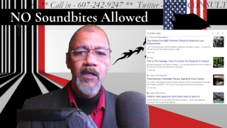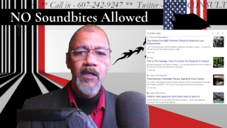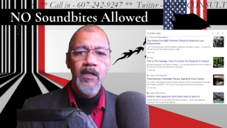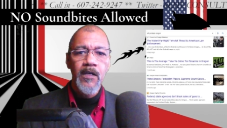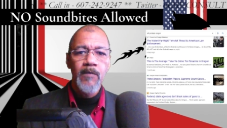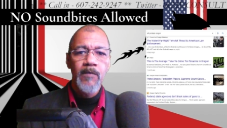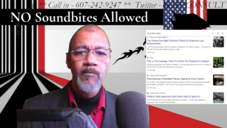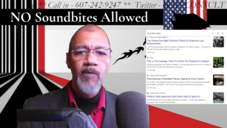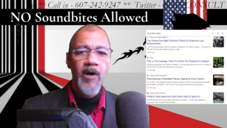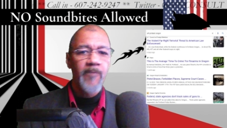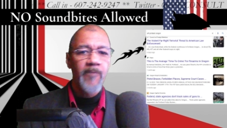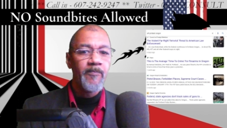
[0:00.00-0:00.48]

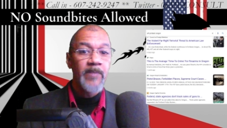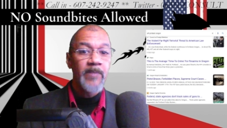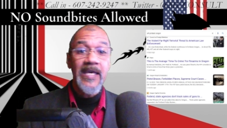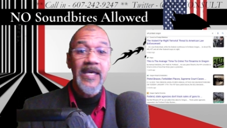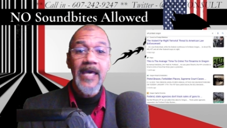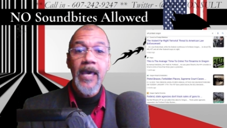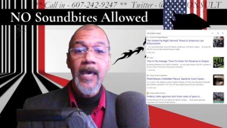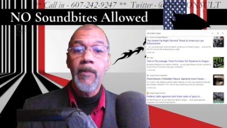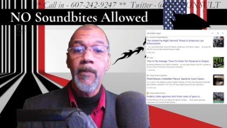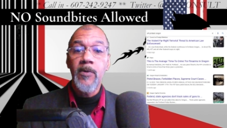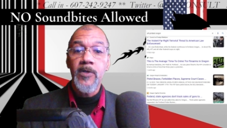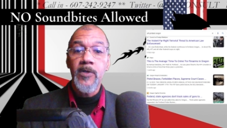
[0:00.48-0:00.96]
of being
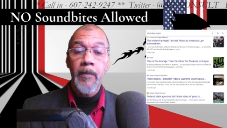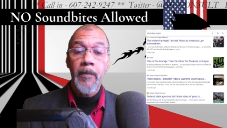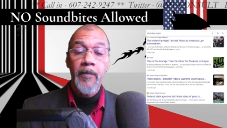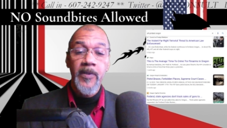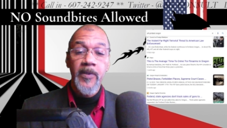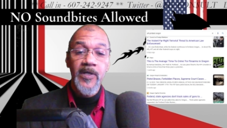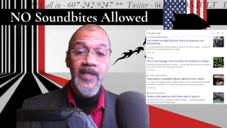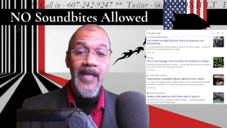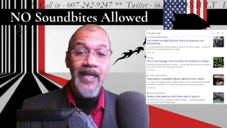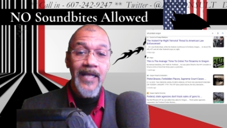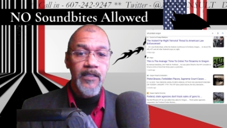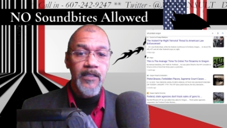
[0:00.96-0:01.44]
able to
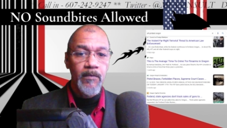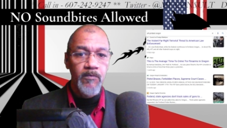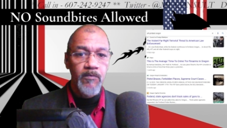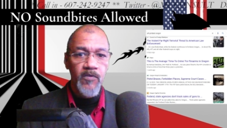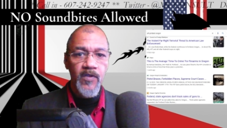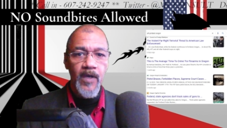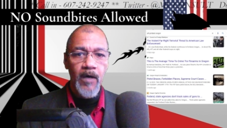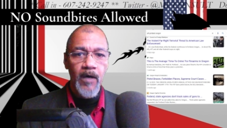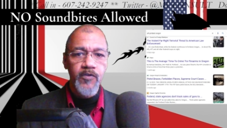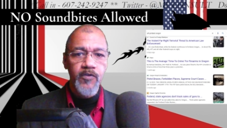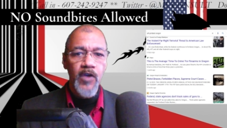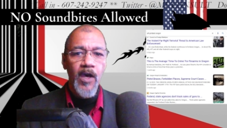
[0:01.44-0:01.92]
protect
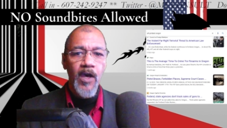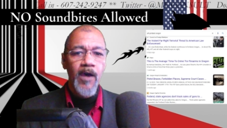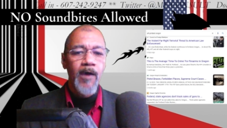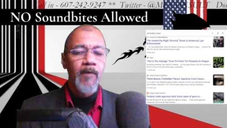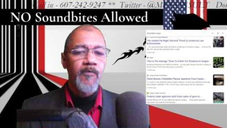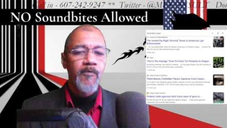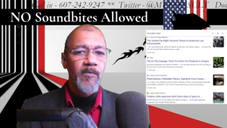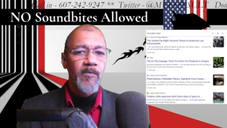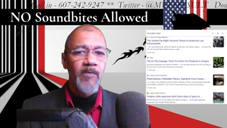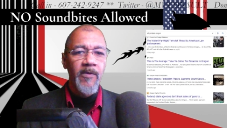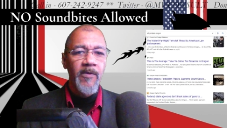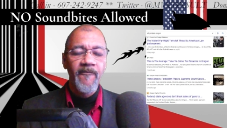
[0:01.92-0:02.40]
themselves
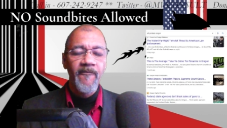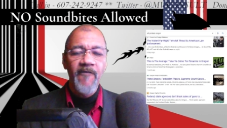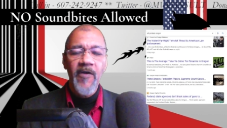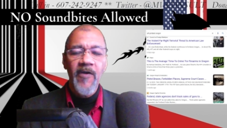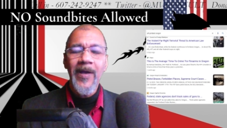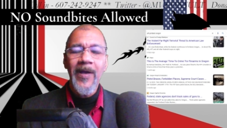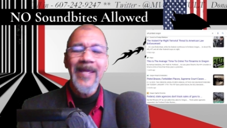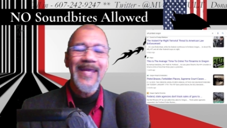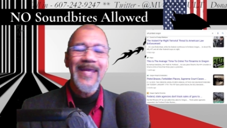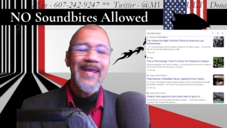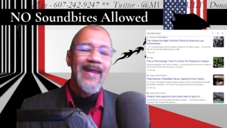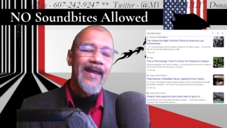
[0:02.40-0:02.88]
from the
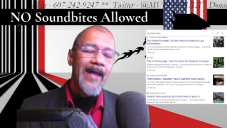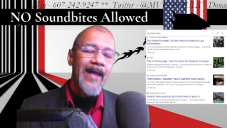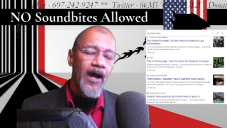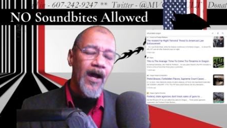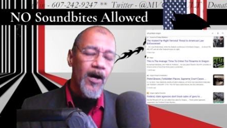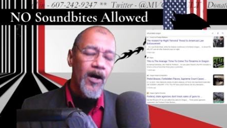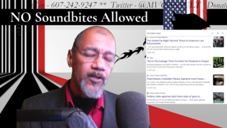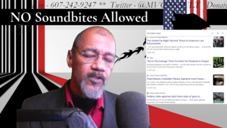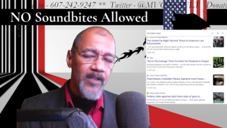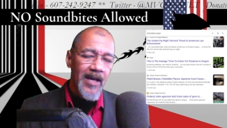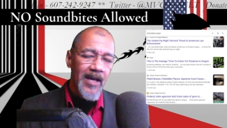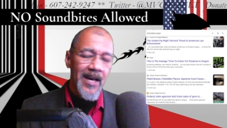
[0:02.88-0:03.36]
very
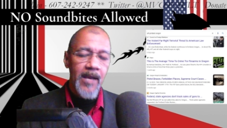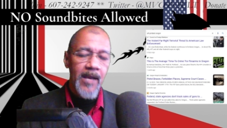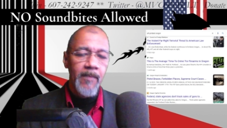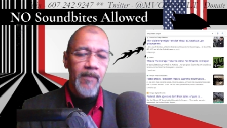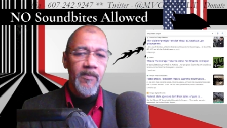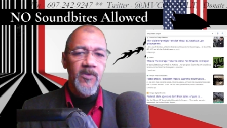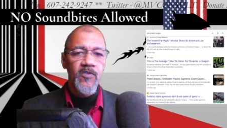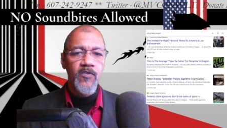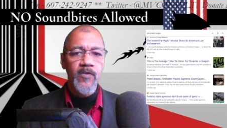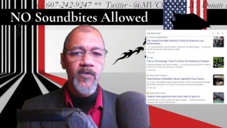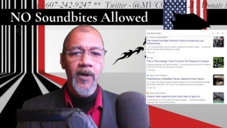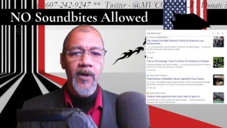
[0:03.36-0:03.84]
autonomous
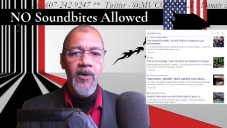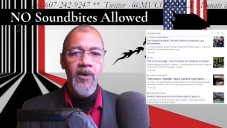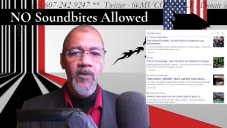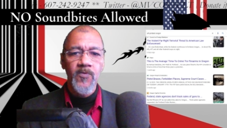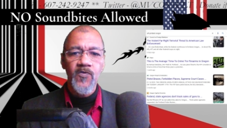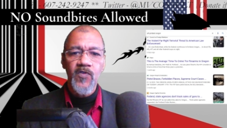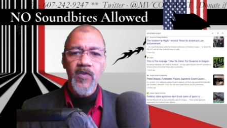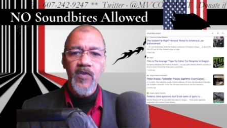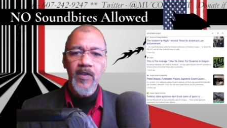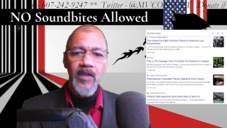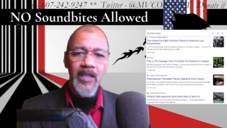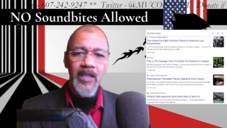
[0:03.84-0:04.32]
zones,
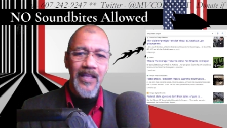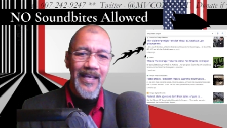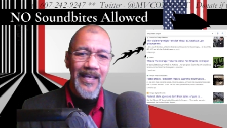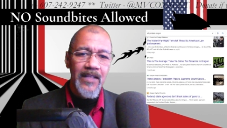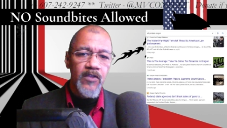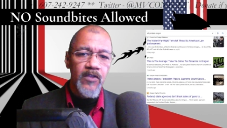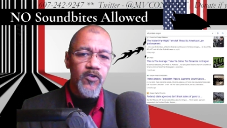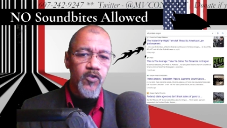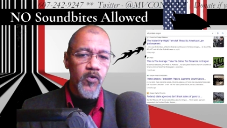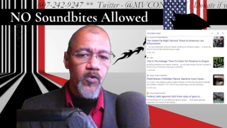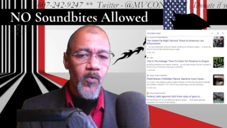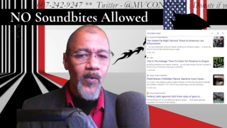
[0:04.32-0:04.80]
the
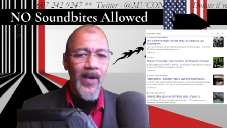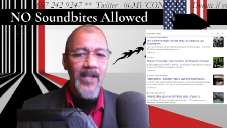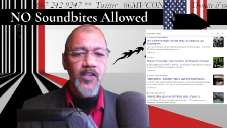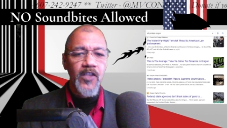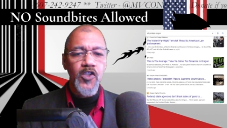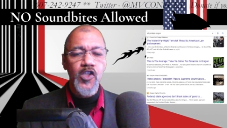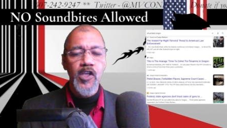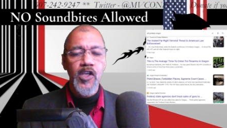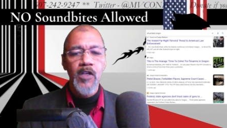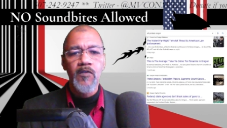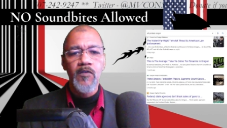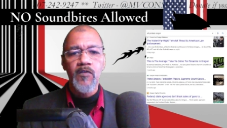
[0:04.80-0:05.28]

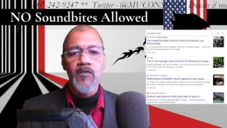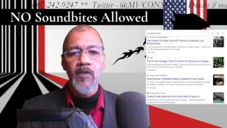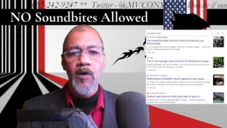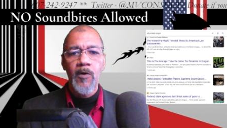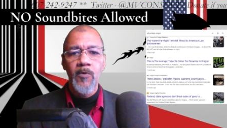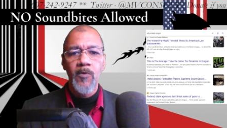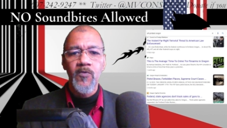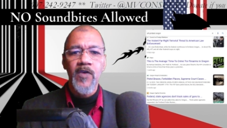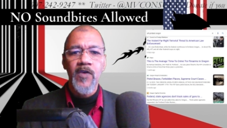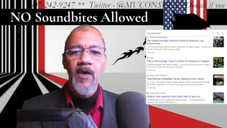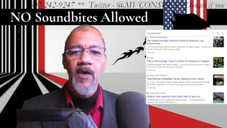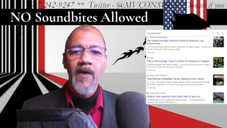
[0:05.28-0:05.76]
insurrection
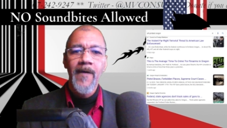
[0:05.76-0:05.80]
zones,